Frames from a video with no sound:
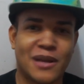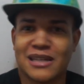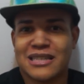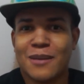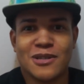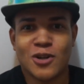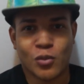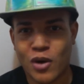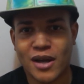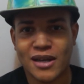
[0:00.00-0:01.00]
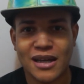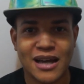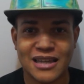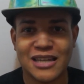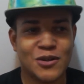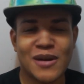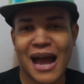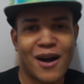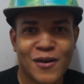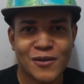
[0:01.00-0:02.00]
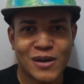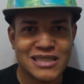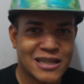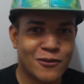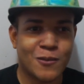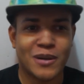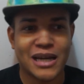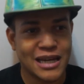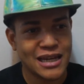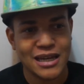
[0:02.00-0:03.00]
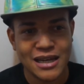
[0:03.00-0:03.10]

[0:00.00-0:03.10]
Like zombies don't run, uh, they do now in Resident Evil, but